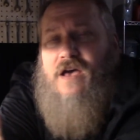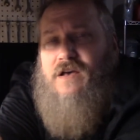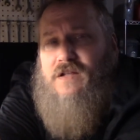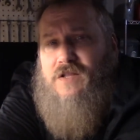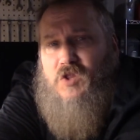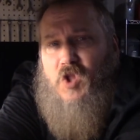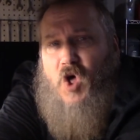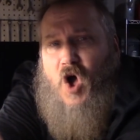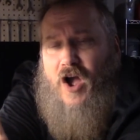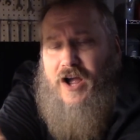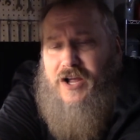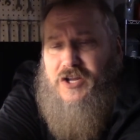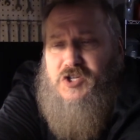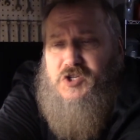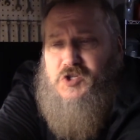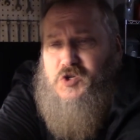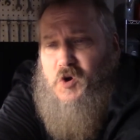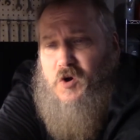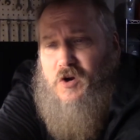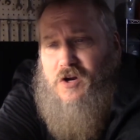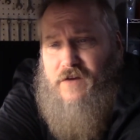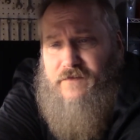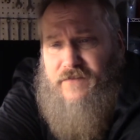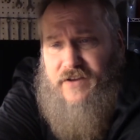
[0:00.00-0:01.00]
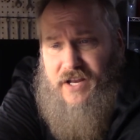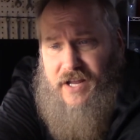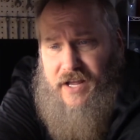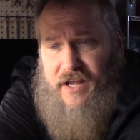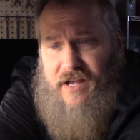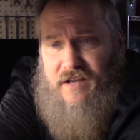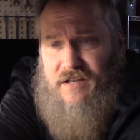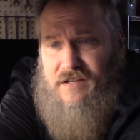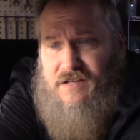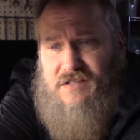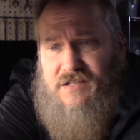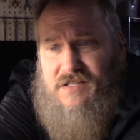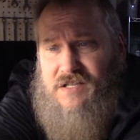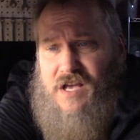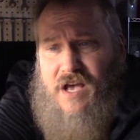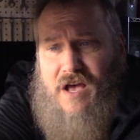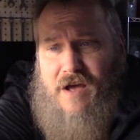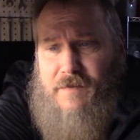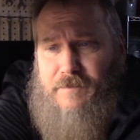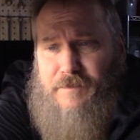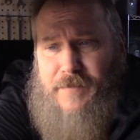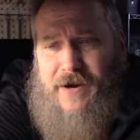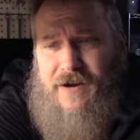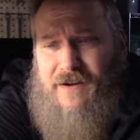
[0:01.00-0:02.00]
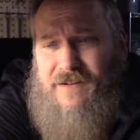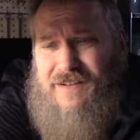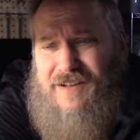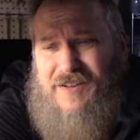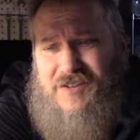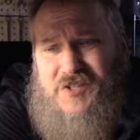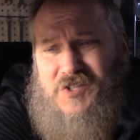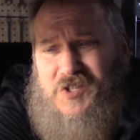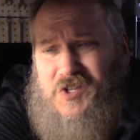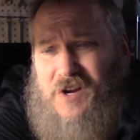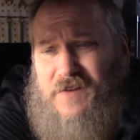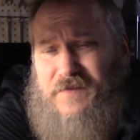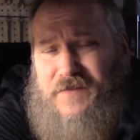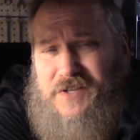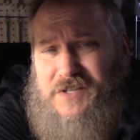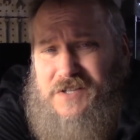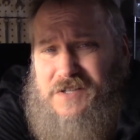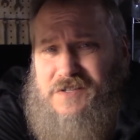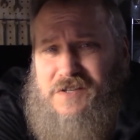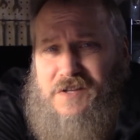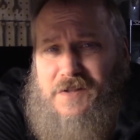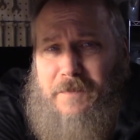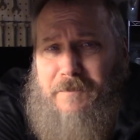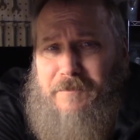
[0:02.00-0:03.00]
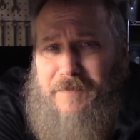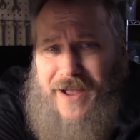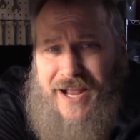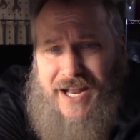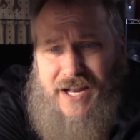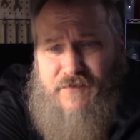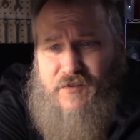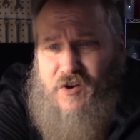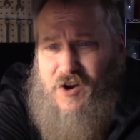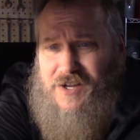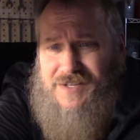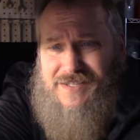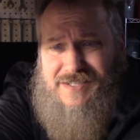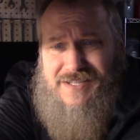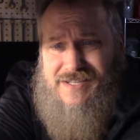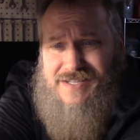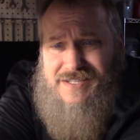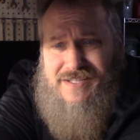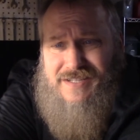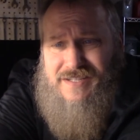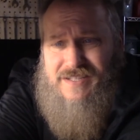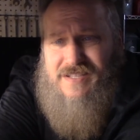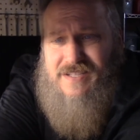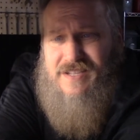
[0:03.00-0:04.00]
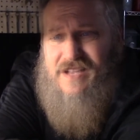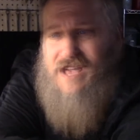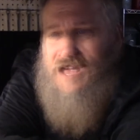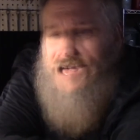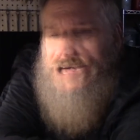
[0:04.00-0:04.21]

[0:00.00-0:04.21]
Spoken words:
Long and short of it is, parallel surfaces are the bane of our existence.